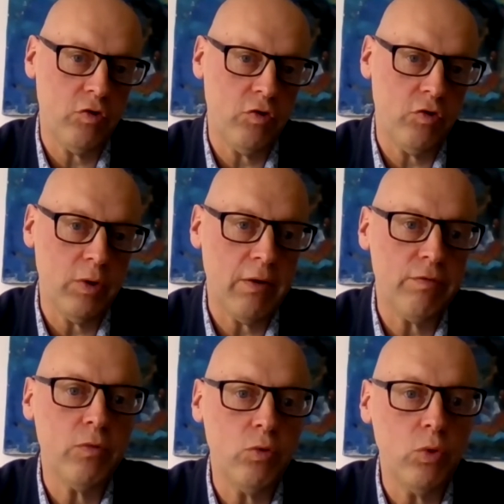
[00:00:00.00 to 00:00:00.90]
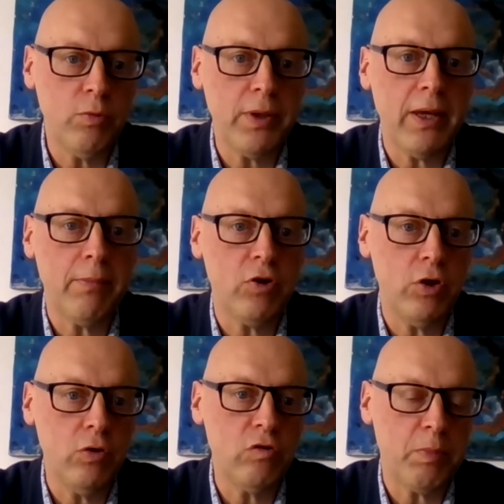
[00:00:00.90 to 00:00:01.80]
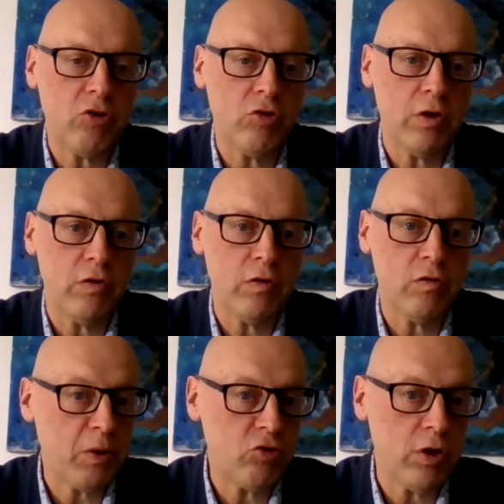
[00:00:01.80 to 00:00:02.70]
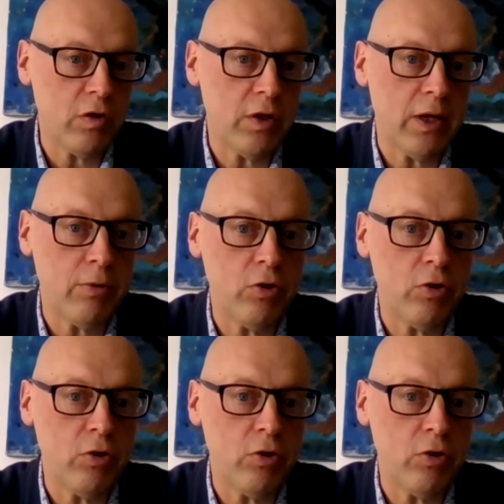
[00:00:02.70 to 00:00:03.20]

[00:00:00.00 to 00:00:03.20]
you wouldn't be able to use specialized labor.